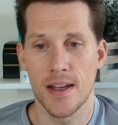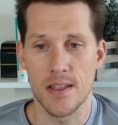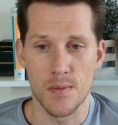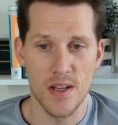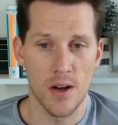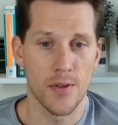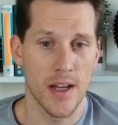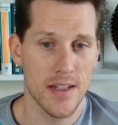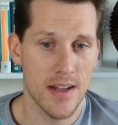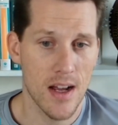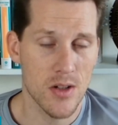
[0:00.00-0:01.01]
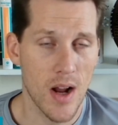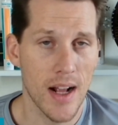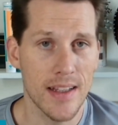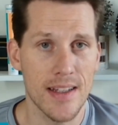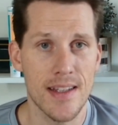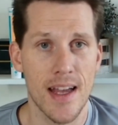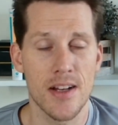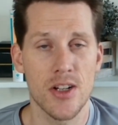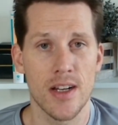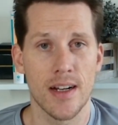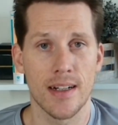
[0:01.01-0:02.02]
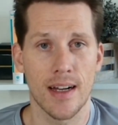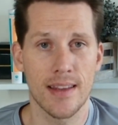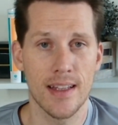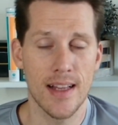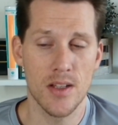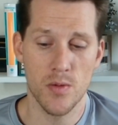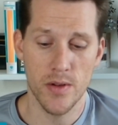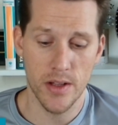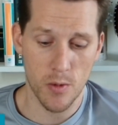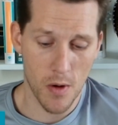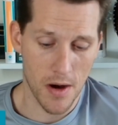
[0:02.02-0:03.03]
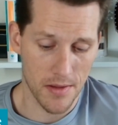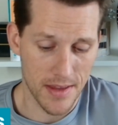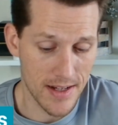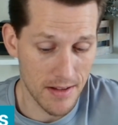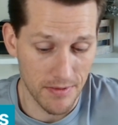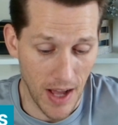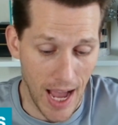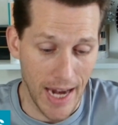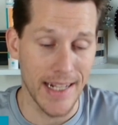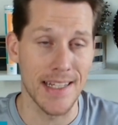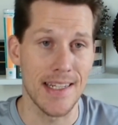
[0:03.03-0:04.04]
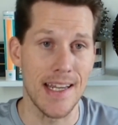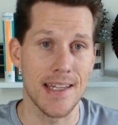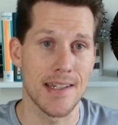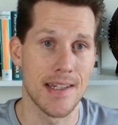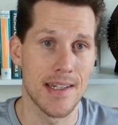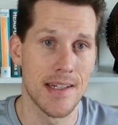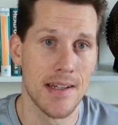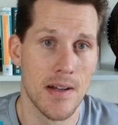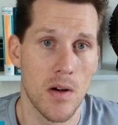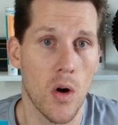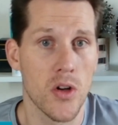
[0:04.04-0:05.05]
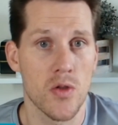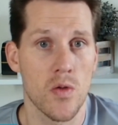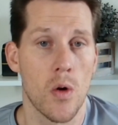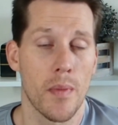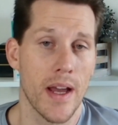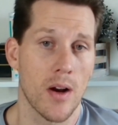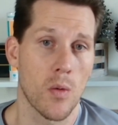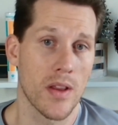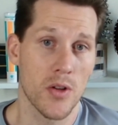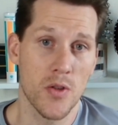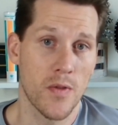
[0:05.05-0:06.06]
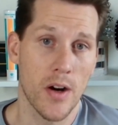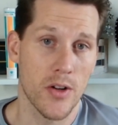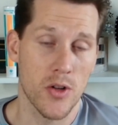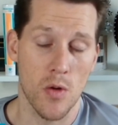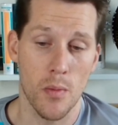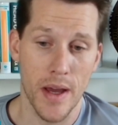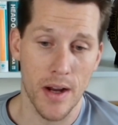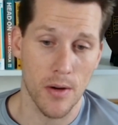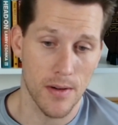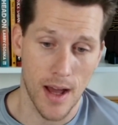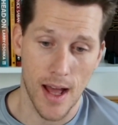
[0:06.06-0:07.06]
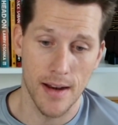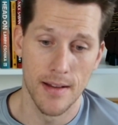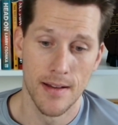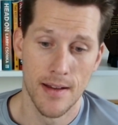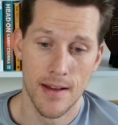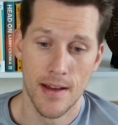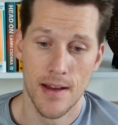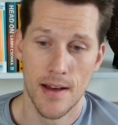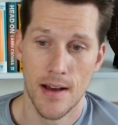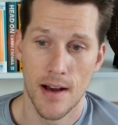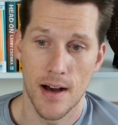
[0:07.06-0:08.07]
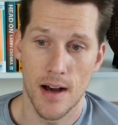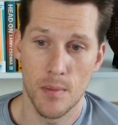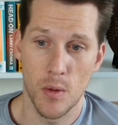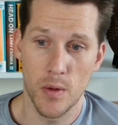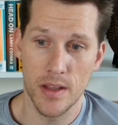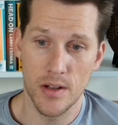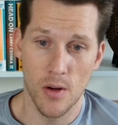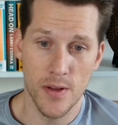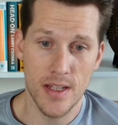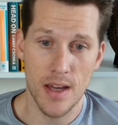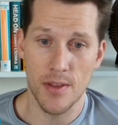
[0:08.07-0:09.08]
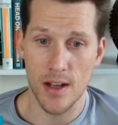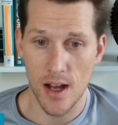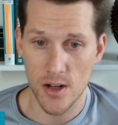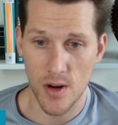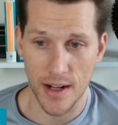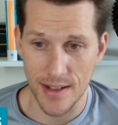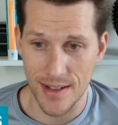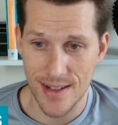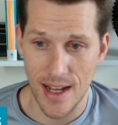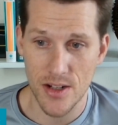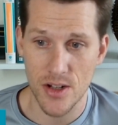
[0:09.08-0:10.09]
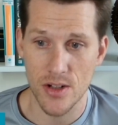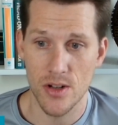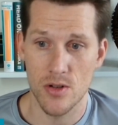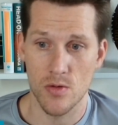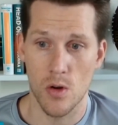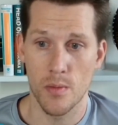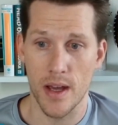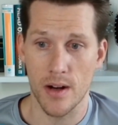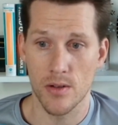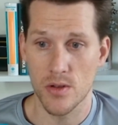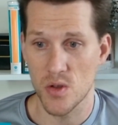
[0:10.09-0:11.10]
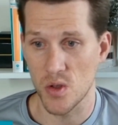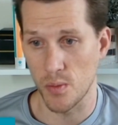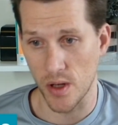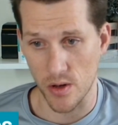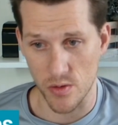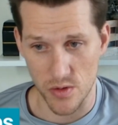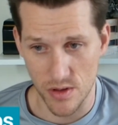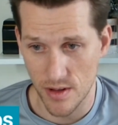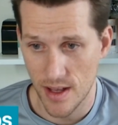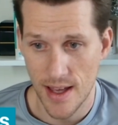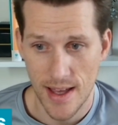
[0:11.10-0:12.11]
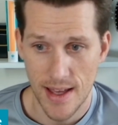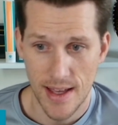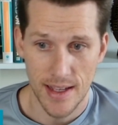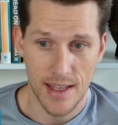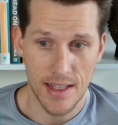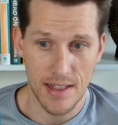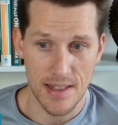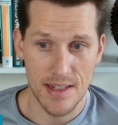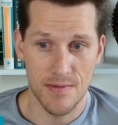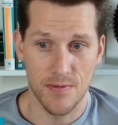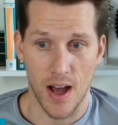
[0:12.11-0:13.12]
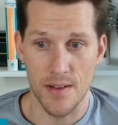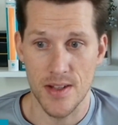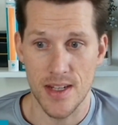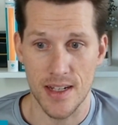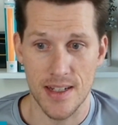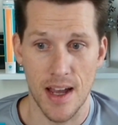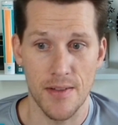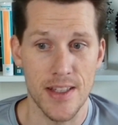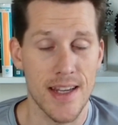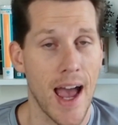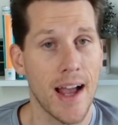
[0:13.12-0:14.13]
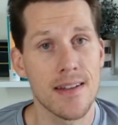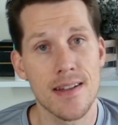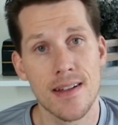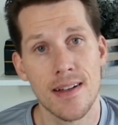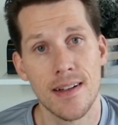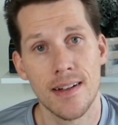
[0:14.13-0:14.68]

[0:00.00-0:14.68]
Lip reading: Gets himself a nice contract extension, and I think that's really where the divide exists on Jerome Baker, whether it's fair to Jerome Baker or not. But when the Dolphins gave the contract extension to Jerome Baker, this was a player who's getting 5, 6, 7 sacks,